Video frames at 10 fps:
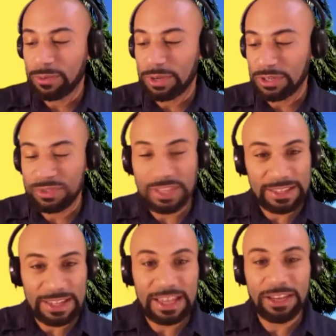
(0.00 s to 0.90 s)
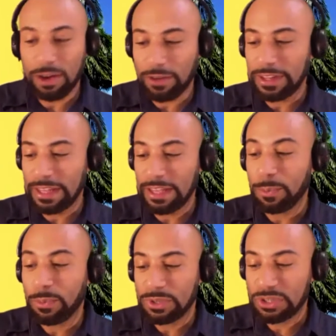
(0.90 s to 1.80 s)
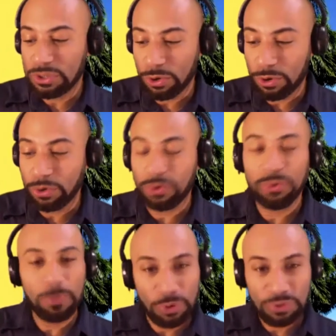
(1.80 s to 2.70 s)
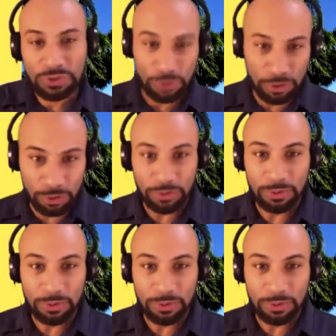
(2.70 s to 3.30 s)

Because you take the N off, and then soro, mo soro.